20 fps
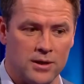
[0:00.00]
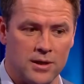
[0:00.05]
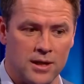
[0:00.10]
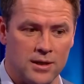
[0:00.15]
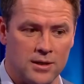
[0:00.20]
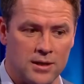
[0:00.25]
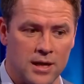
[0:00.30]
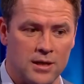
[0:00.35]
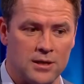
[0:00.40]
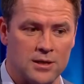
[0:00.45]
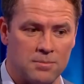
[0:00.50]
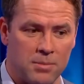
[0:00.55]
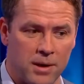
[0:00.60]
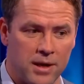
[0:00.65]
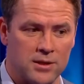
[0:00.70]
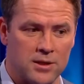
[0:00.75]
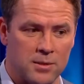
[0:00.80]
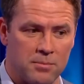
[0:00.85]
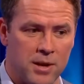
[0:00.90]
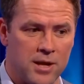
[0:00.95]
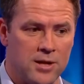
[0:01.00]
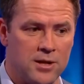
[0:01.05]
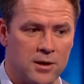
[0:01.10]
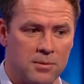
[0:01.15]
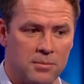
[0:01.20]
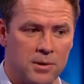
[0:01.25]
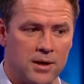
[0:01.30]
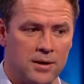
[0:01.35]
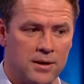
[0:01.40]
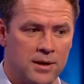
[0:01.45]
He splits
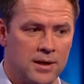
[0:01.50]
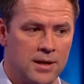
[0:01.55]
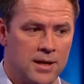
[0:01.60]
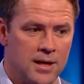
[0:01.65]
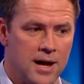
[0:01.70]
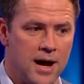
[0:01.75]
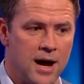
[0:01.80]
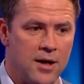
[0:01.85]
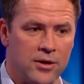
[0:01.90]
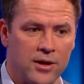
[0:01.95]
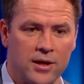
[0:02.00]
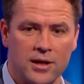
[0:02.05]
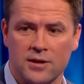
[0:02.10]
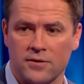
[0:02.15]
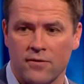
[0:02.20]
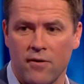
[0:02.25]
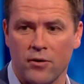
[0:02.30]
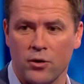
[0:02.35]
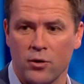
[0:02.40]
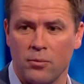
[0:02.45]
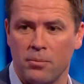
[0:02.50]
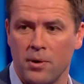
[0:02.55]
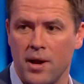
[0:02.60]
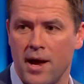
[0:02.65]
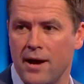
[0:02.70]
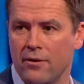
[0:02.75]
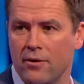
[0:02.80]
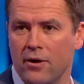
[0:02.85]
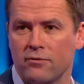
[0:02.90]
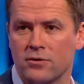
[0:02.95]
opinion, but I think he's a very good
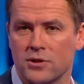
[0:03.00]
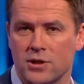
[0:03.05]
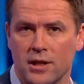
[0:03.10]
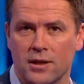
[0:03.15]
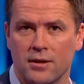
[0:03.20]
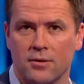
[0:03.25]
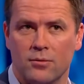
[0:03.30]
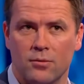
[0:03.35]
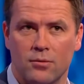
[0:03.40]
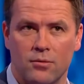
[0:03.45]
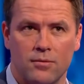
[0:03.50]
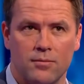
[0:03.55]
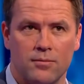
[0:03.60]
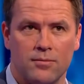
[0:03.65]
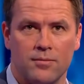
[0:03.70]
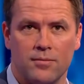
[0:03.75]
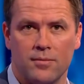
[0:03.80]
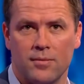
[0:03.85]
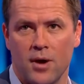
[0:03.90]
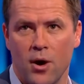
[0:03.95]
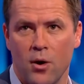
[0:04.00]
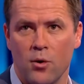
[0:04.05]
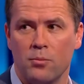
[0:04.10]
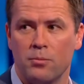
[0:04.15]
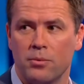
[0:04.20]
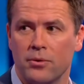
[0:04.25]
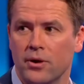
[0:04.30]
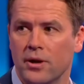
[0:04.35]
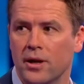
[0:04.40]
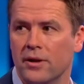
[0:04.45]
player, and obviously
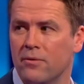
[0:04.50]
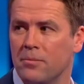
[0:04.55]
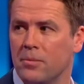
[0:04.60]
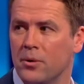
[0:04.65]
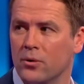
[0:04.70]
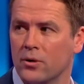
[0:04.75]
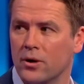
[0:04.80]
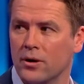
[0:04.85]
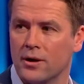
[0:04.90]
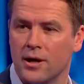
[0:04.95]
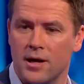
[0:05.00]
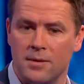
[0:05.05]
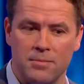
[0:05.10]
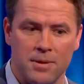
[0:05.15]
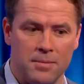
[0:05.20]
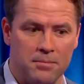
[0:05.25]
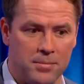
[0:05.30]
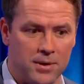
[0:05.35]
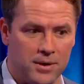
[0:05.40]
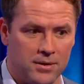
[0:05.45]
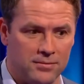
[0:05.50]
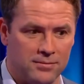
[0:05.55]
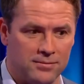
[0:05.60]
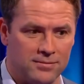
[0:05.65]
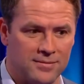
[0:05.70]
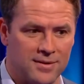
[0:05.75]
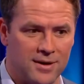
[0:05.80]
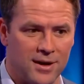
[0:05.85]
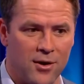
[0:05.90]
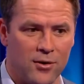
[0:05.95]
hope that Liverpool can keep him, but
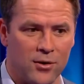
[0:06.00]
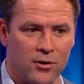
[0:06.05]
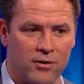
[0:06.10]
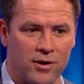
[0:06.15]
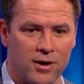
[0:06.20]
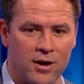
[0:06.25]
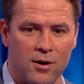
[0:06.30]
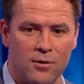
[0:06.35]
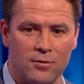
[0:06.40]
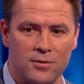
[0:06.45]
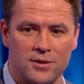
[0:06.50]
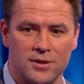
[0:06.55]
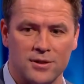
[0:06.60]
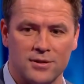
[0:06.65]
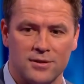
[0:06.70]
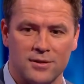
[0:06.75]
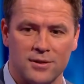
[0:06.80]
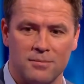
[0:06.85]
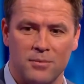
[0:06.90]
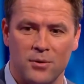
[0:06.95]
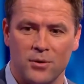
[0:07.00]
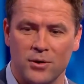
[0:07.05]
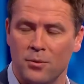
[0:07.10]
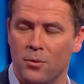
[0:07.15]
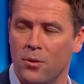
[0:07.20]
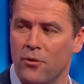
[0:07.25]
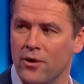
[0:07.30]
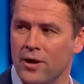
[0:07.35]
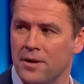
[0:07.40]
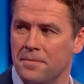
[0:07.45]
the longer it goes, the more you
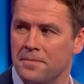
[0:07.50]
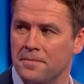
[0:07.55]
worry.